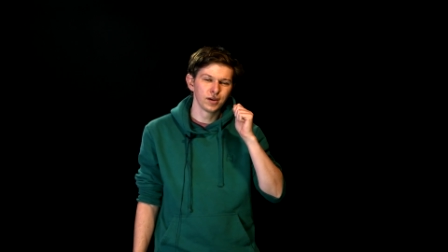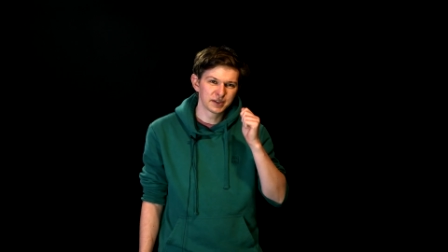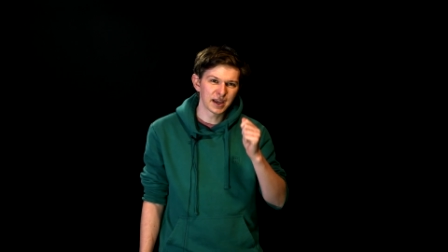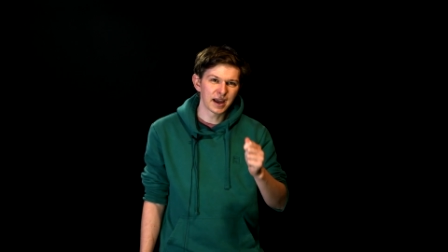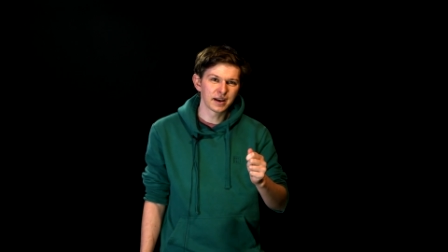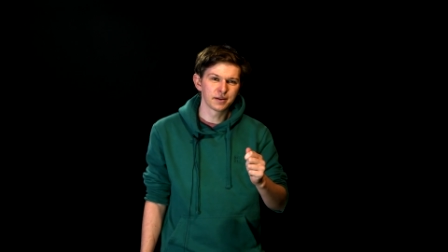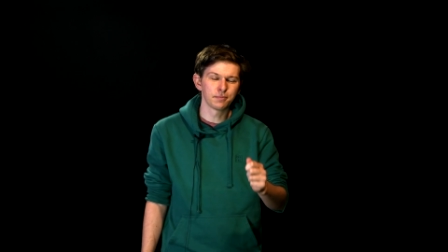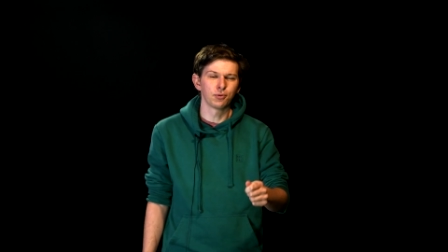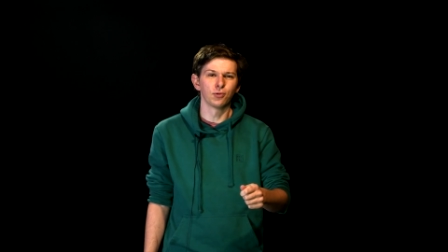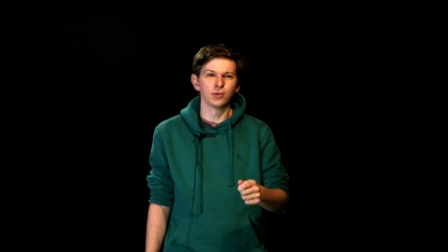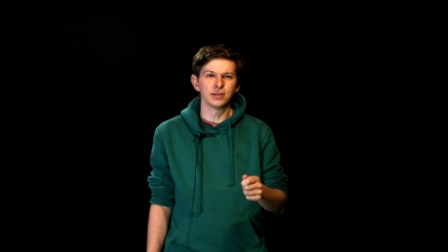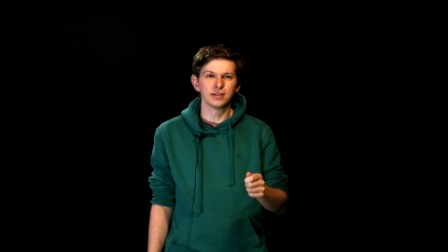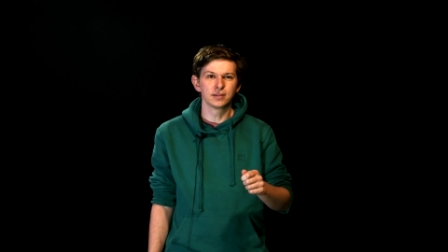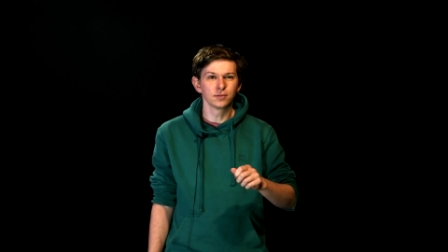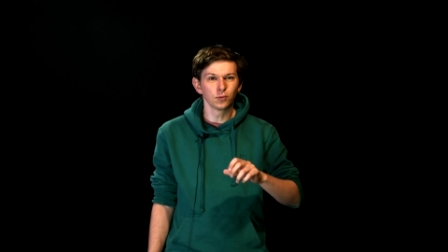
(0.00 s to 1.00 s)
data
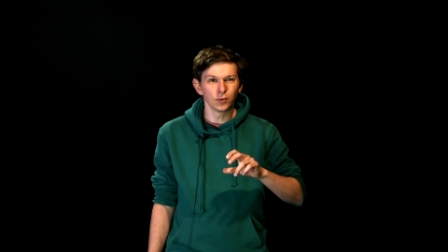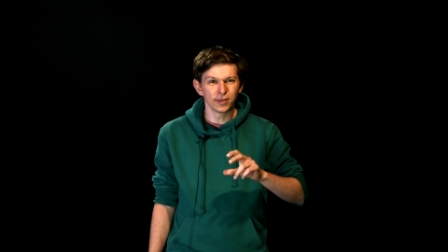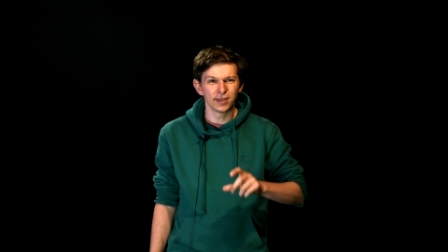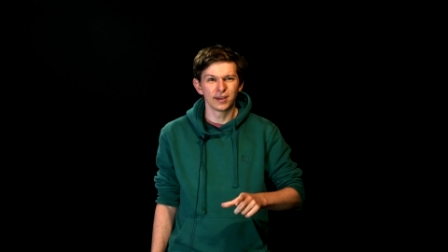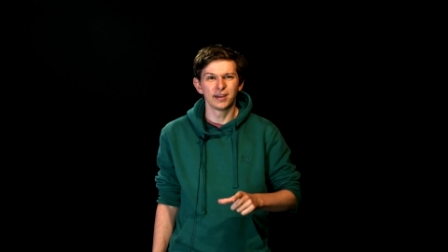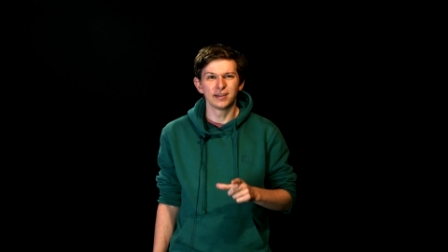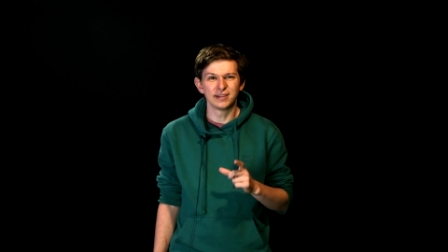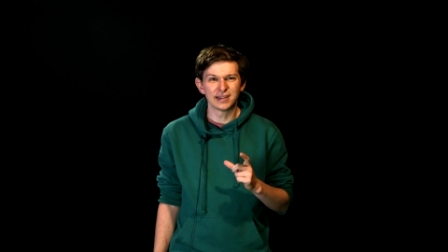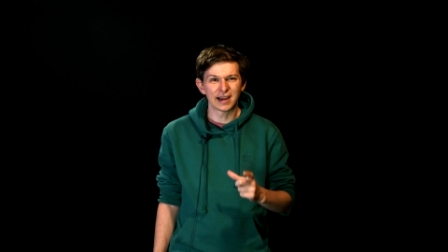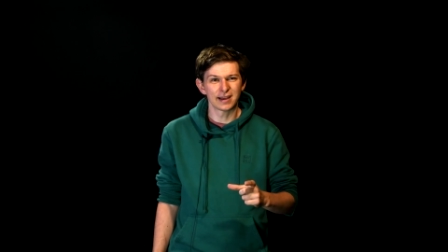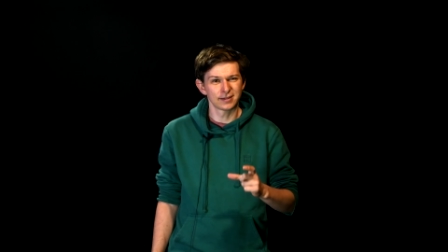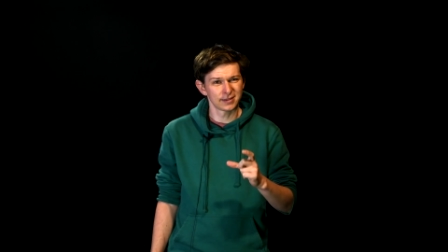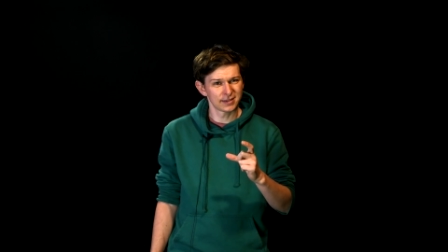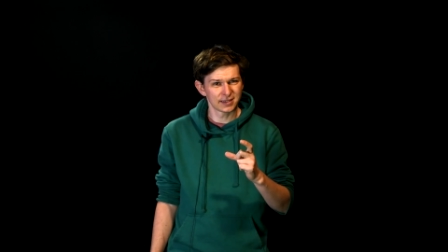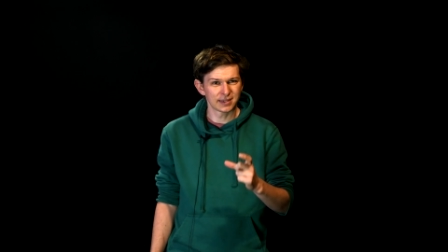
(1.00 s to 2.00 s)
points within a
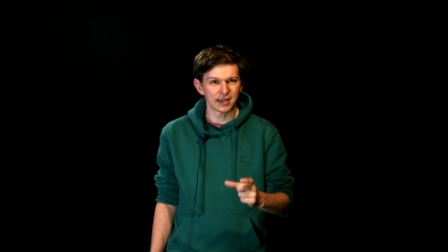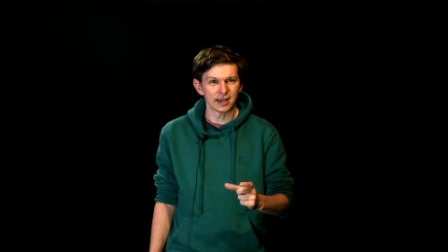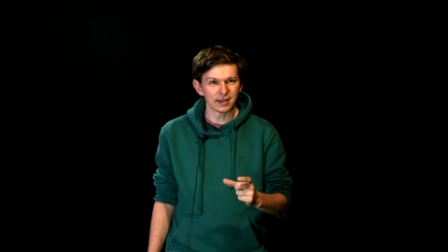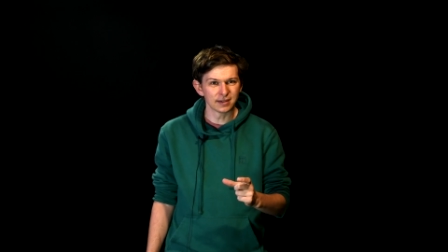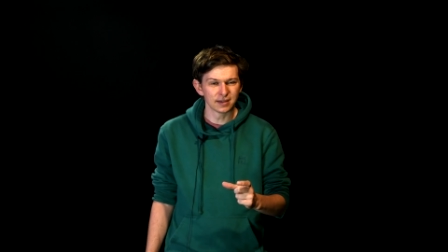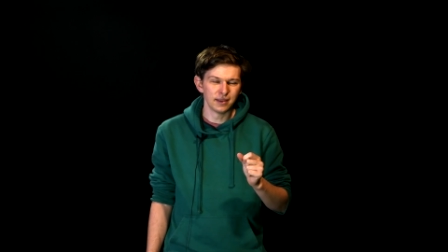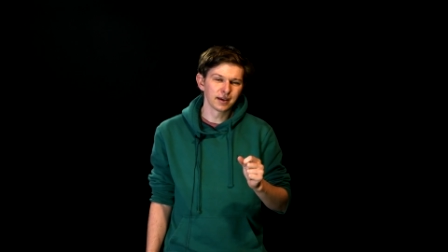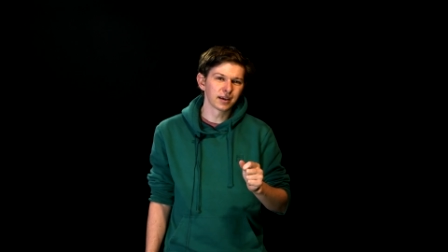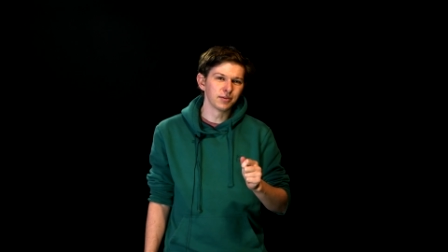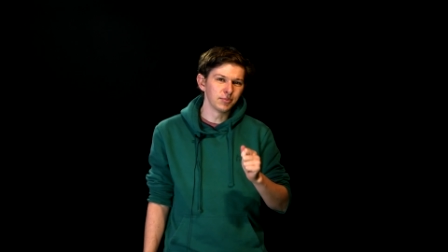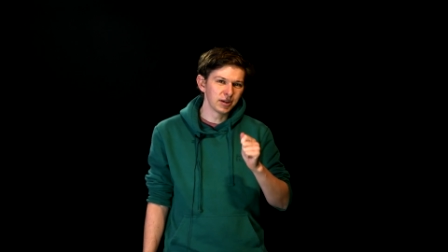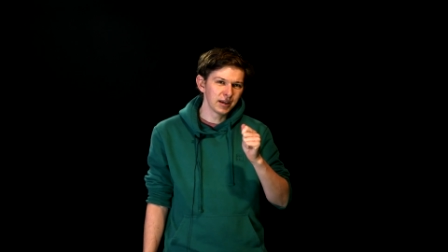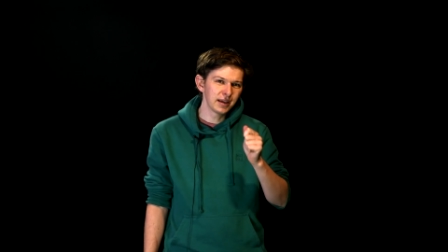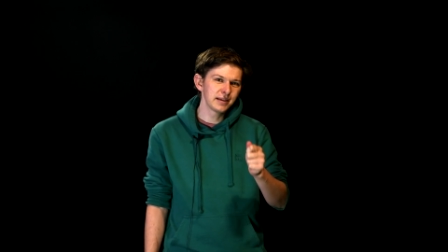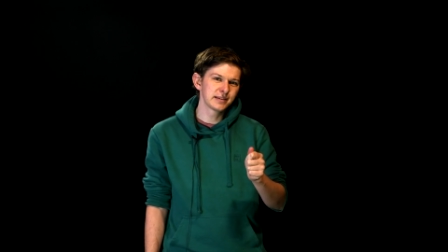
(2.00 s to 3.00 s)
data set that can
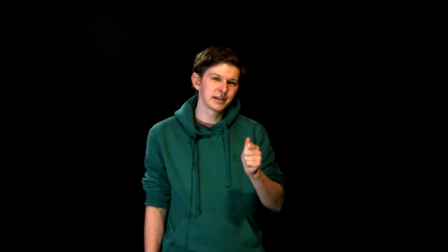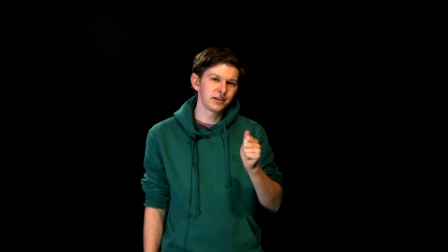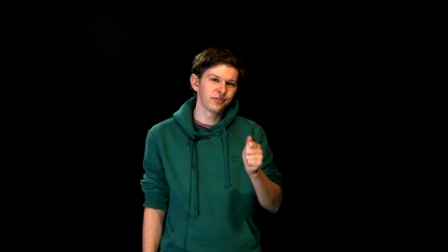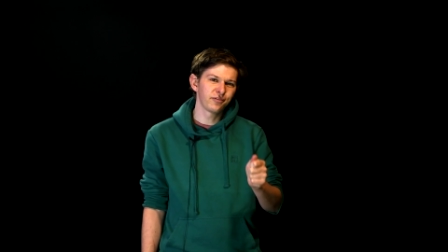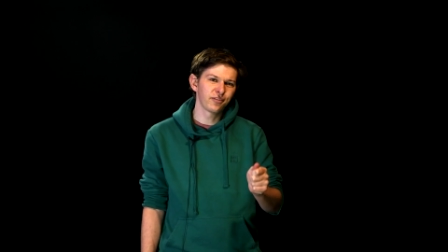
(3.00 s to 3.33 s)
be easily